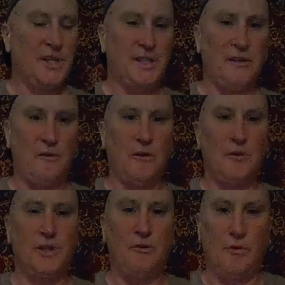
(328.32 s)
So
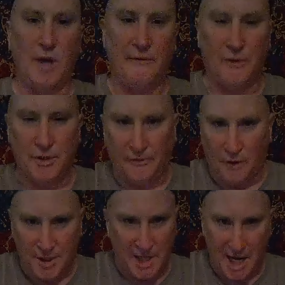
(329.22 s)
those of you who have those
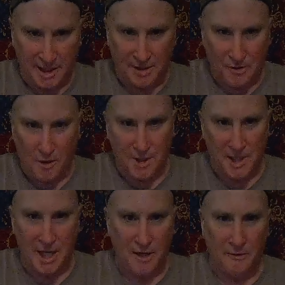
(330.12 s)
first act guitars
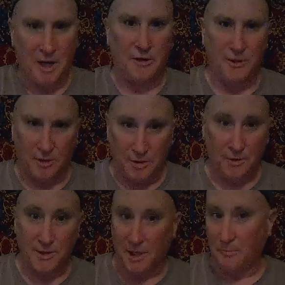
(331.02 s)
laying around, you can
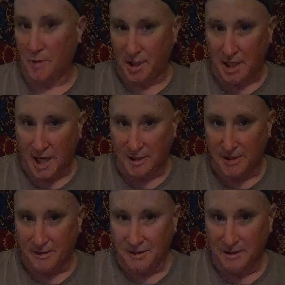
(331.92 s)
do something with the necks.